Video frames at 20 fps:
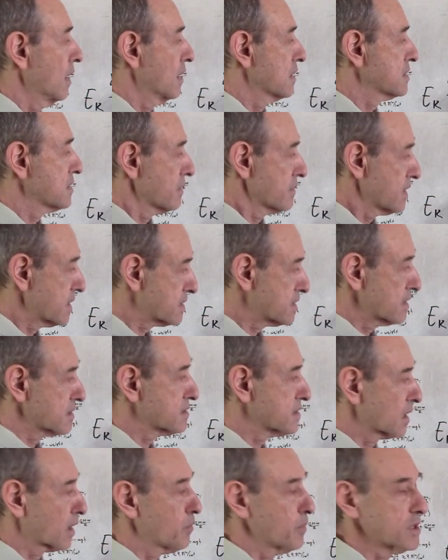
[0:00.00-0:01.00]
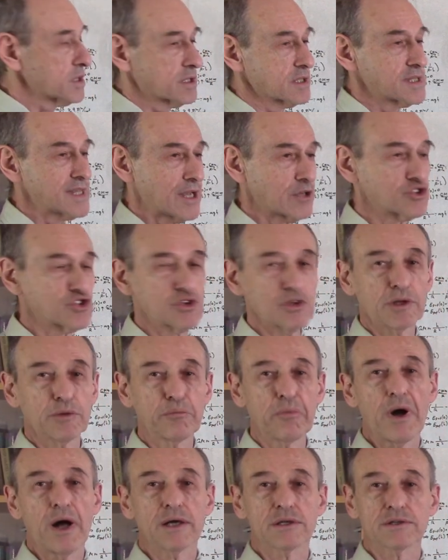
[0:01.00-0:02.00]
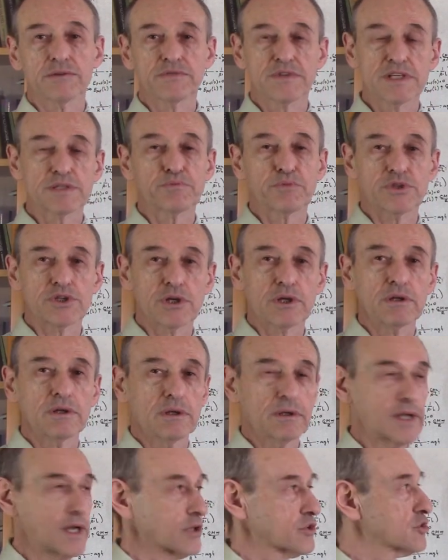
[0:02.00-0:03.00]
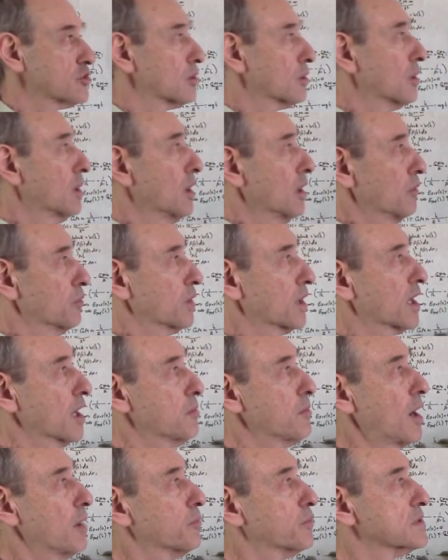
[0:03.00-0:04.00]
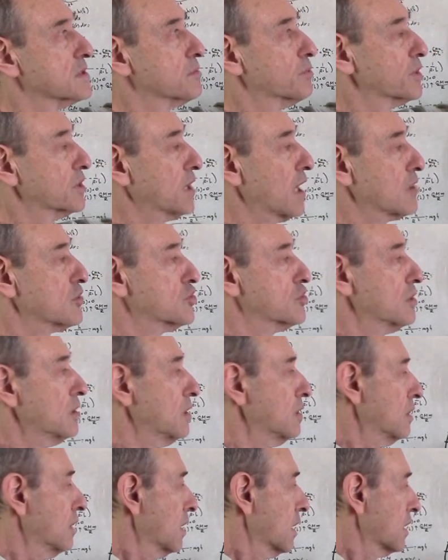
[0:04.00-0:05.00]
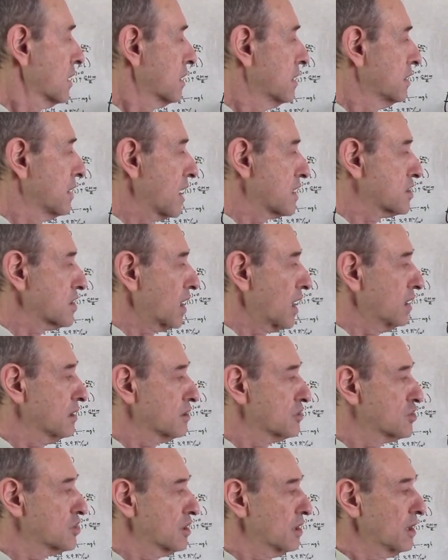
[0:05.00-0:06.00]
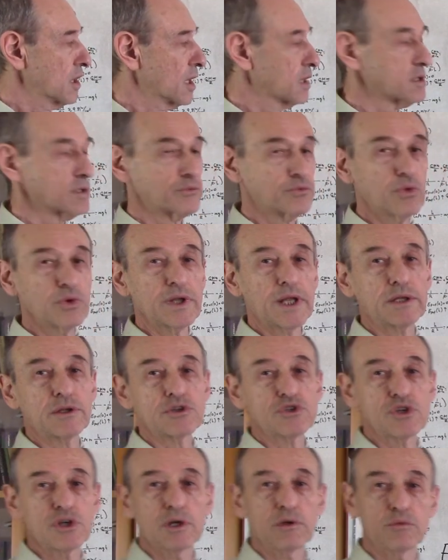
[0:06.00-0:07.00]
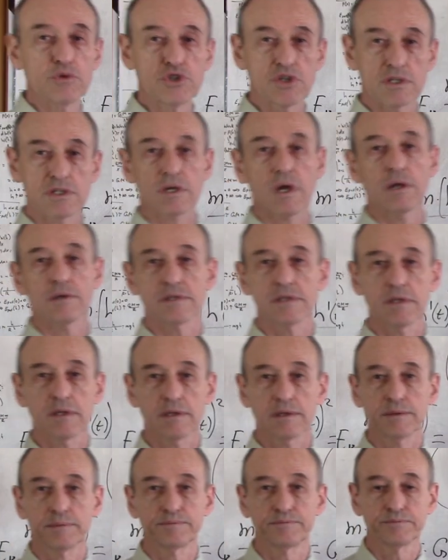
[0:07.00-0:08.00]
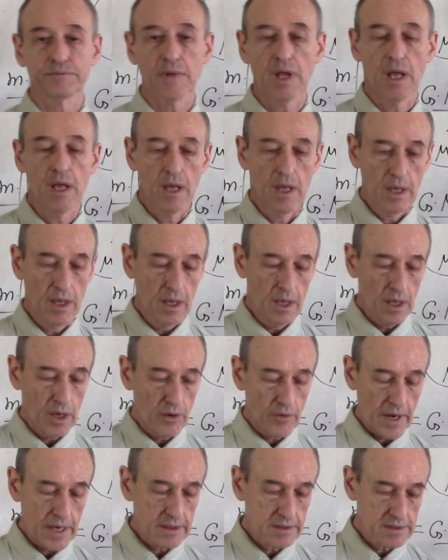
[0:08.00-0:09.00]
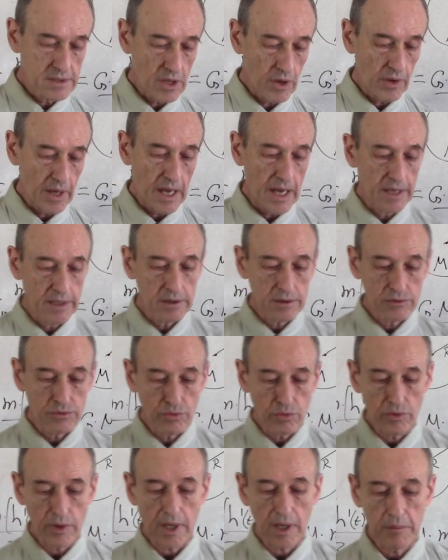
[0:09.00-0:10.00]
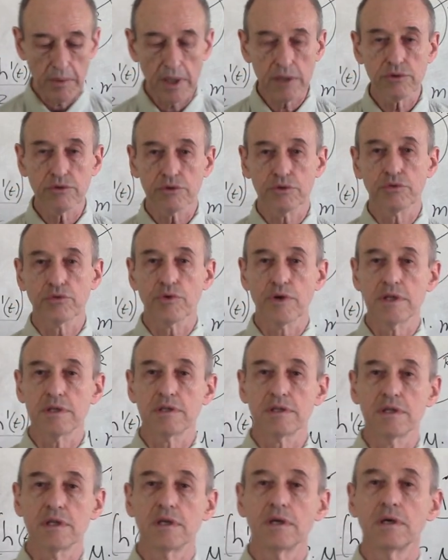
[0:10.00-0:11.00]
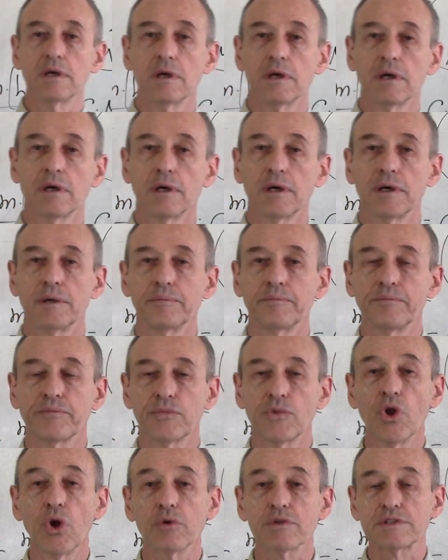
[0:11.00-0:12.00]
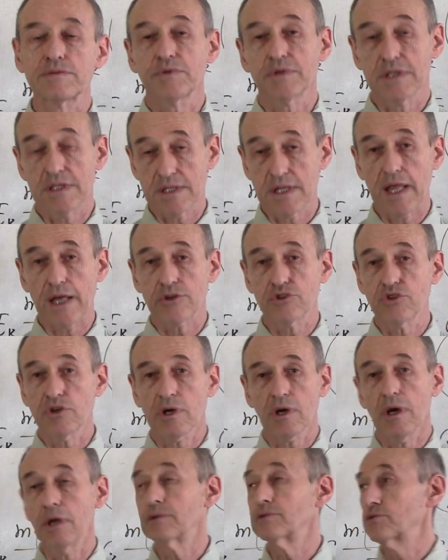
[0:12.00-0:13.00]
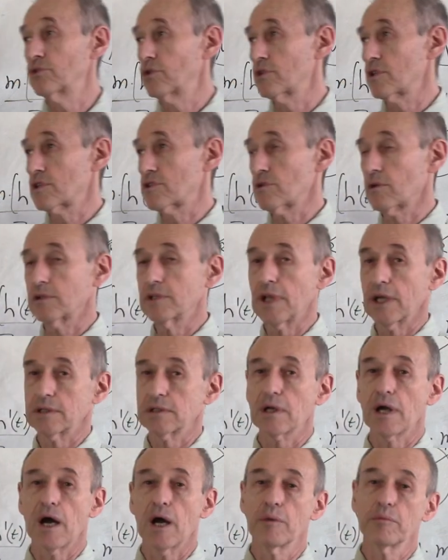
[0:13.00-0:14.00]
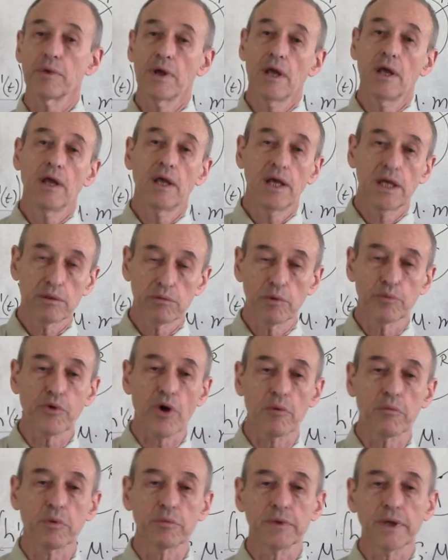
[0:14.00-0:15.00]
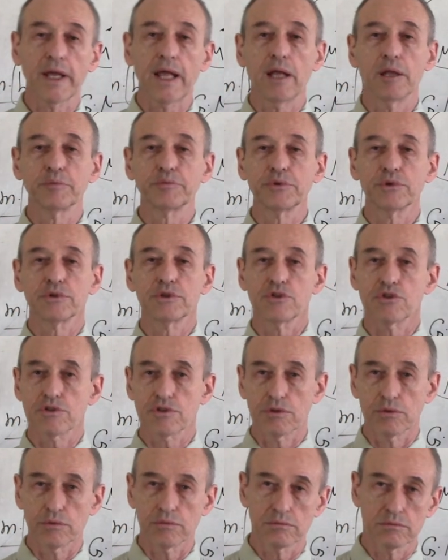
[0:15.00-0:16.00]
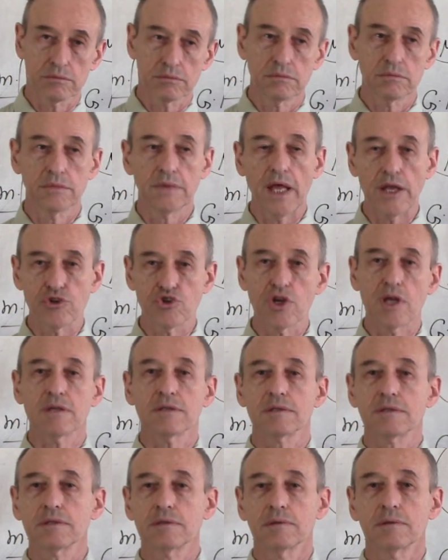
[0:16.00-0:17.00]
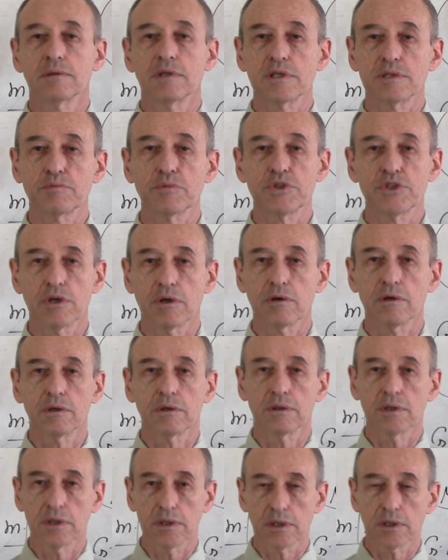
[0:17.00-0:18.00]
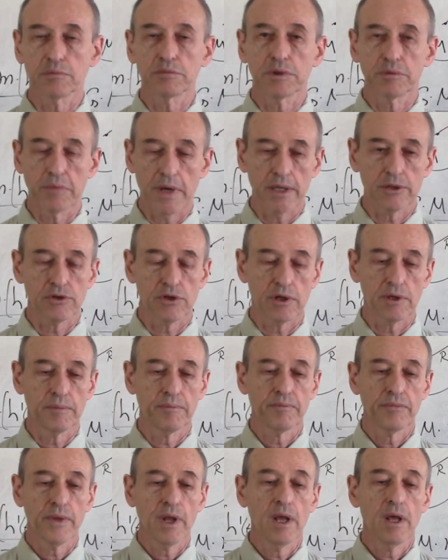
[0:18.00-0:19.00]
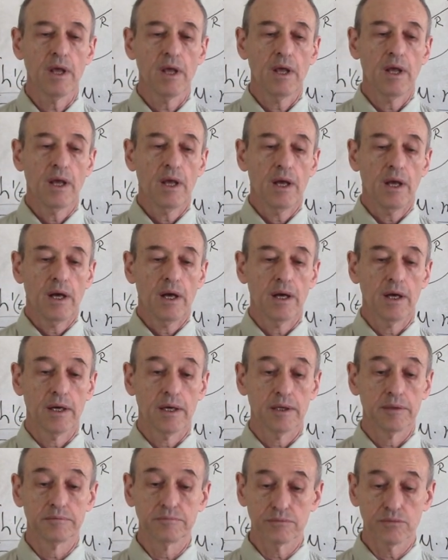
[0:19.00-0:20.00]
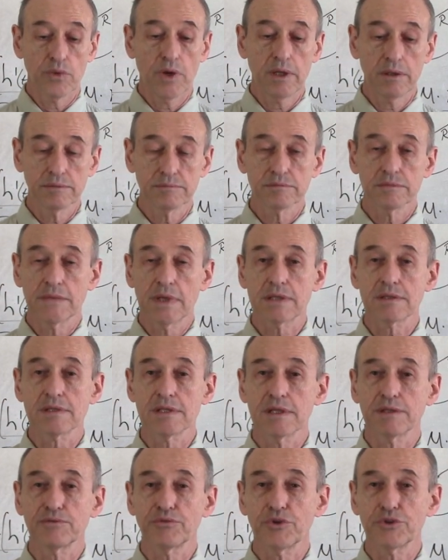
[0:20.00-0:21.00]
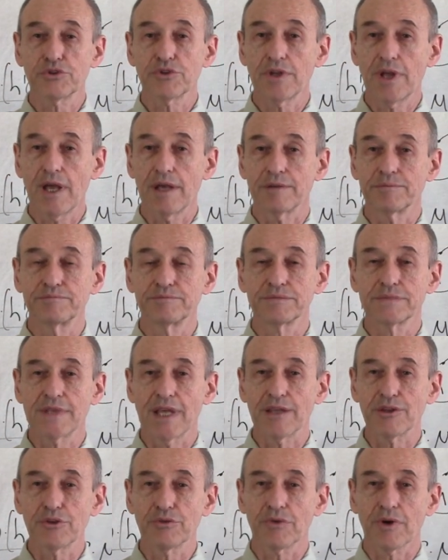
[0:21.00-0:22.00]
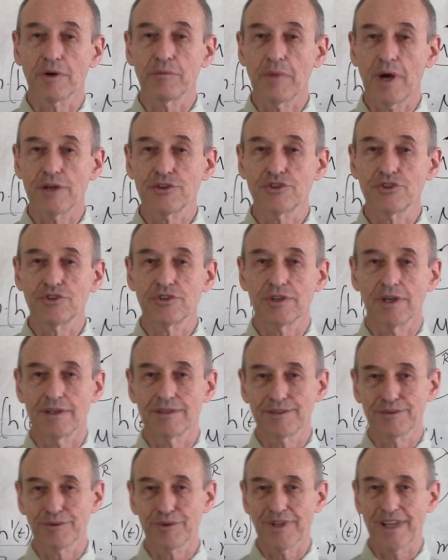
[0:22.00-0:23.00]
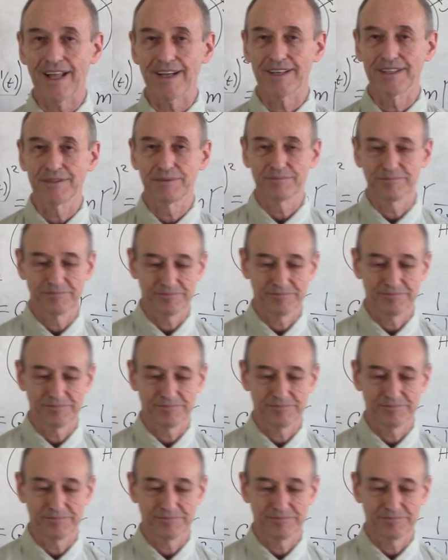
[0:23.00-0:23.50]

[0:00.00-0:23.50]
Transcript: So this is the quintessential part of this particular lecture. We came up with the potential, kinetic energy, and the full energy, which is constant. All right, so I do recommend you to read the um, notes for this lecture on unizor dot com. It will probably help you just to digest this material a little bit better. Um, well, that's it for today. Thank you very much and good luck.